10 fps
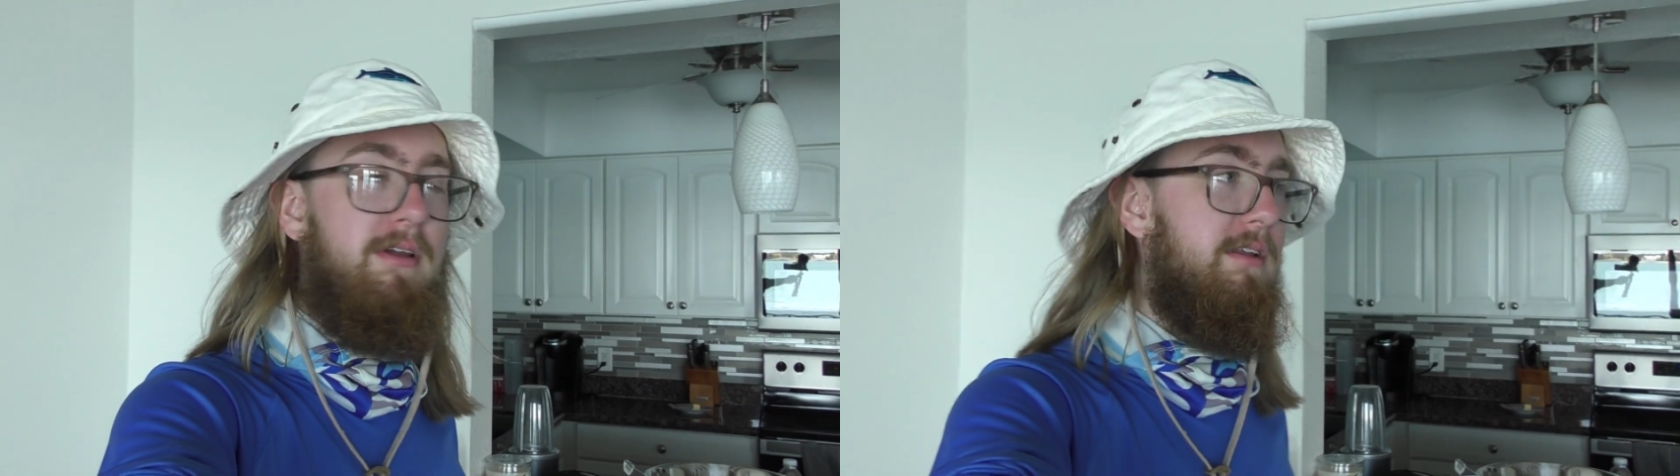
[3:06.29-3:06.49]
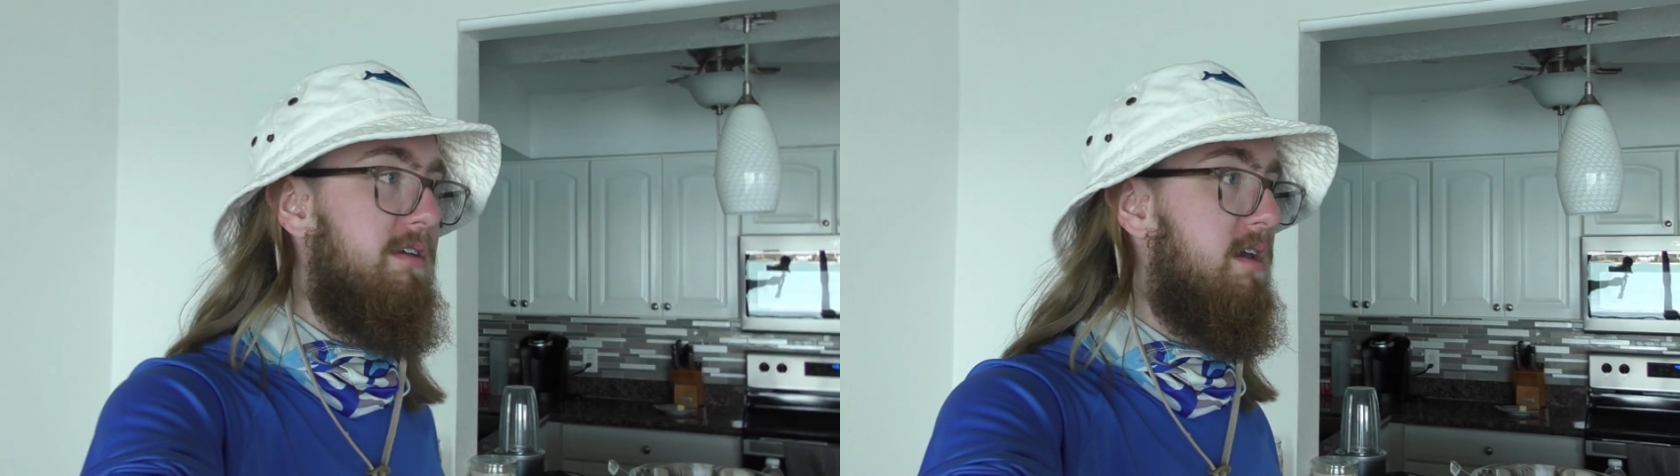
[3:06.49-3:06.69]

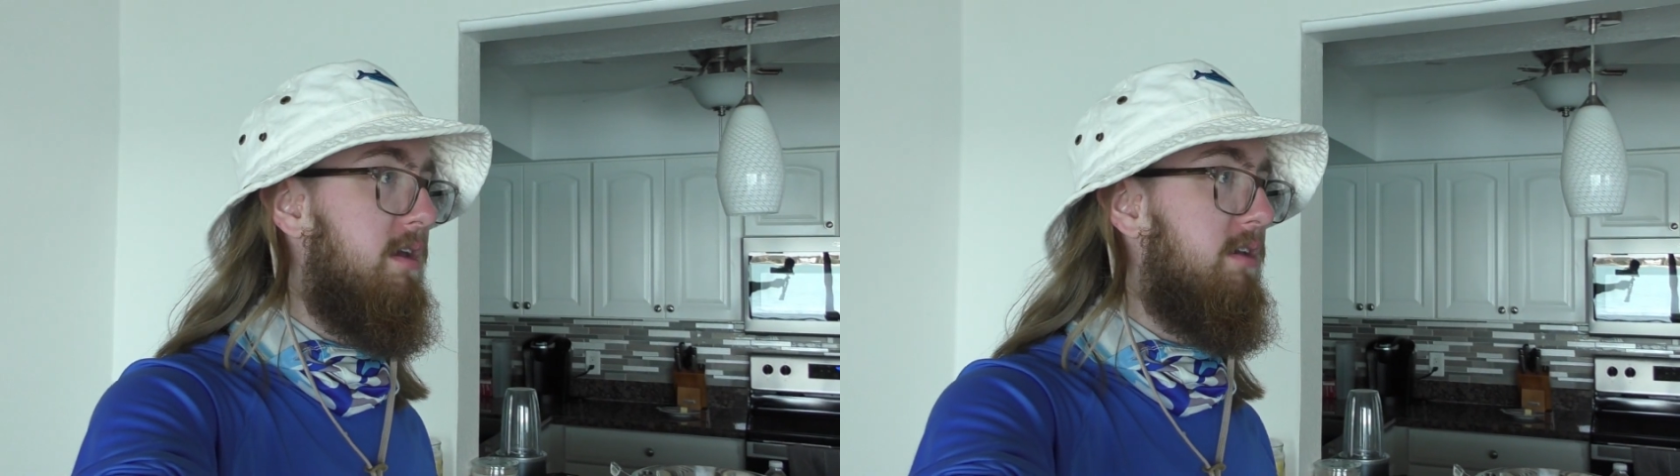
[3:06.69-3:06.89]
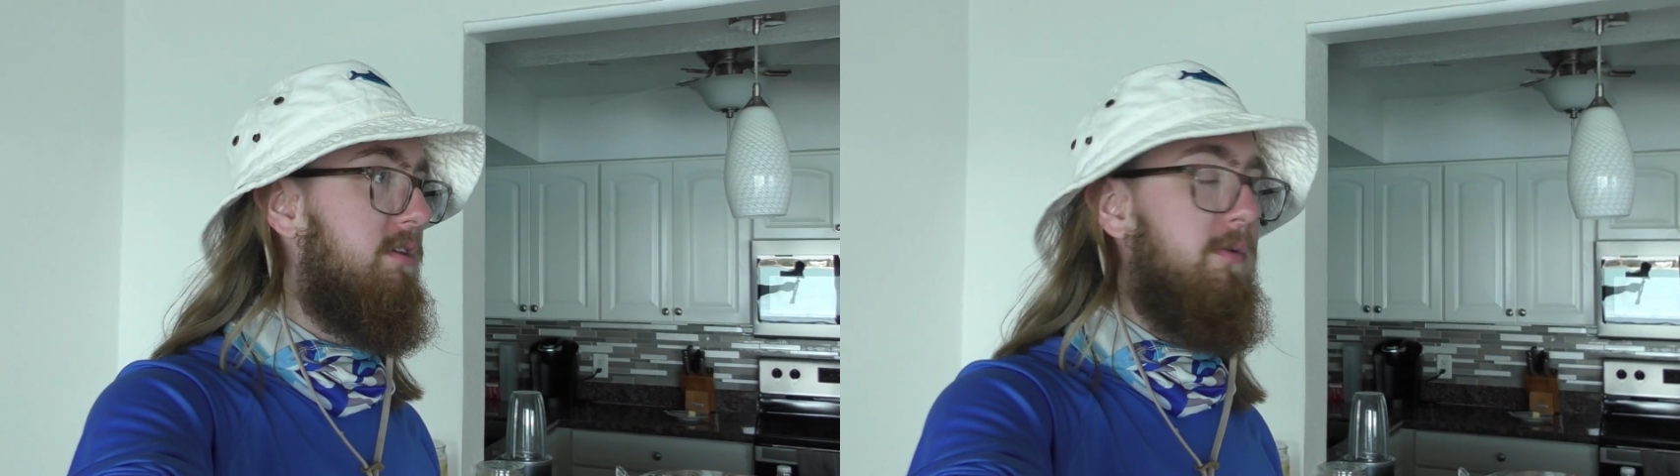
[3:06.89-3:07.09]
and
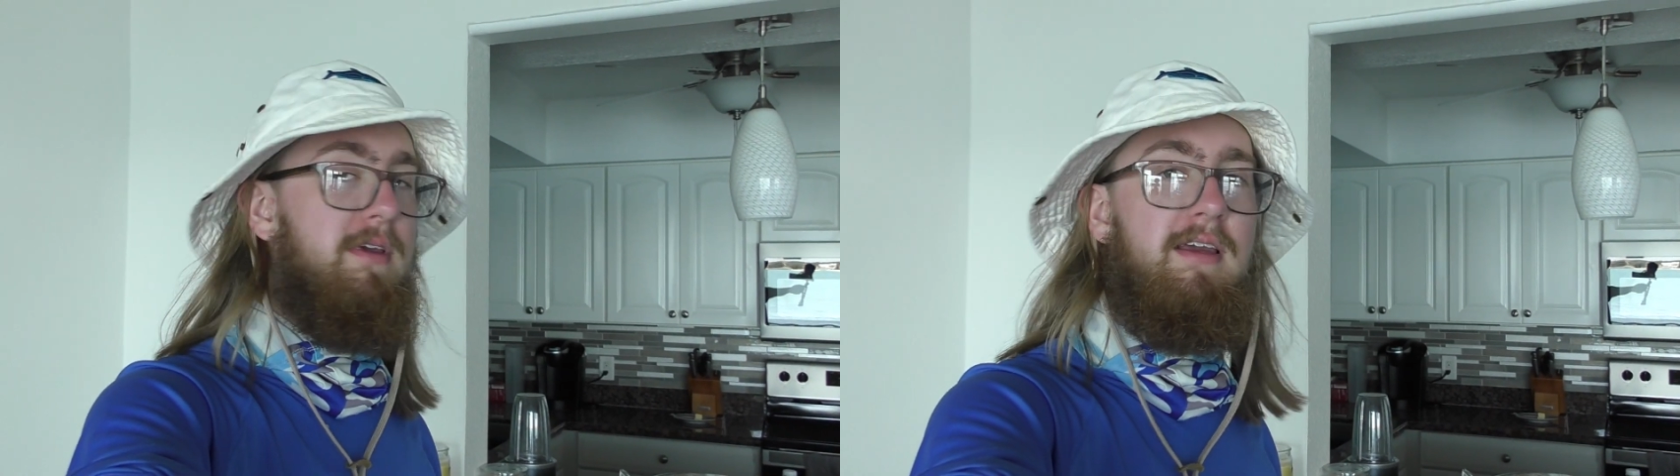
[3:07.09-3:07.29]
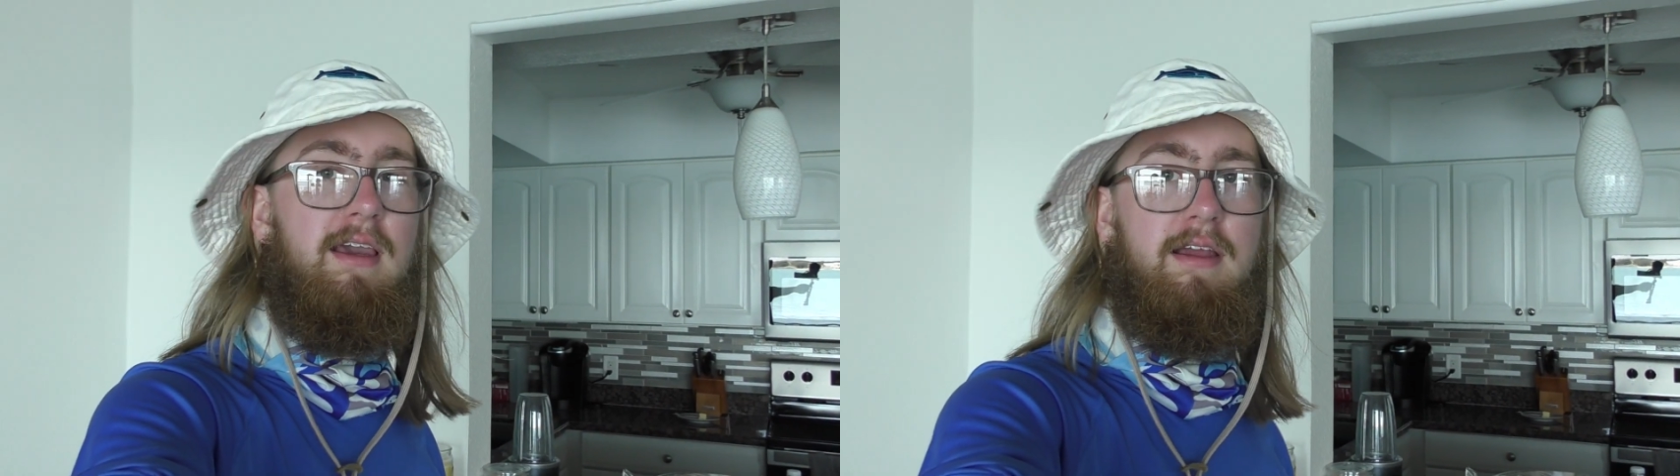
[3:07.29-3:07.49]
see what
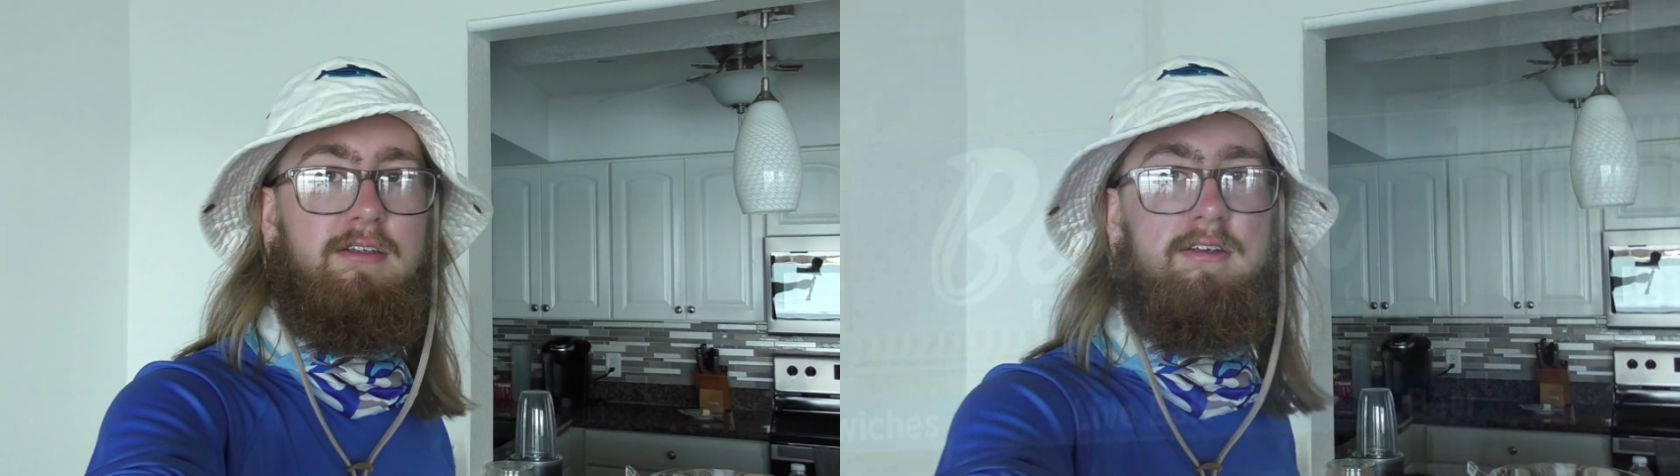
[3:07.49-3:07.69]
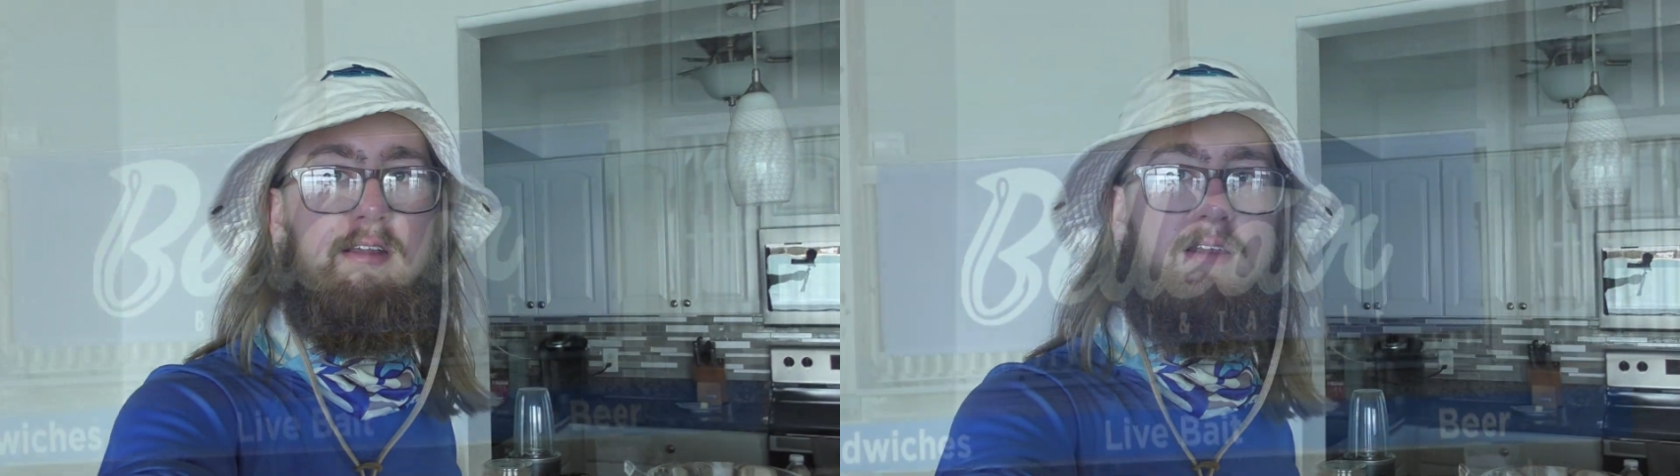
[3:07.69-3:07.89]
we can
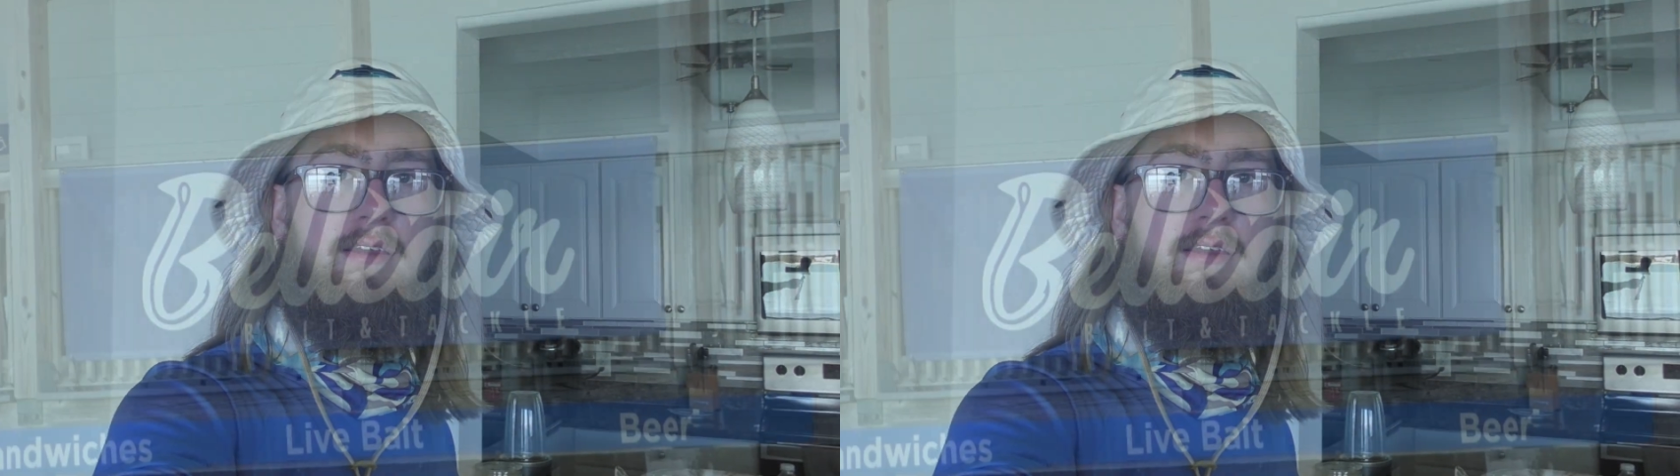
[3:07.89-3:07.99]
catch.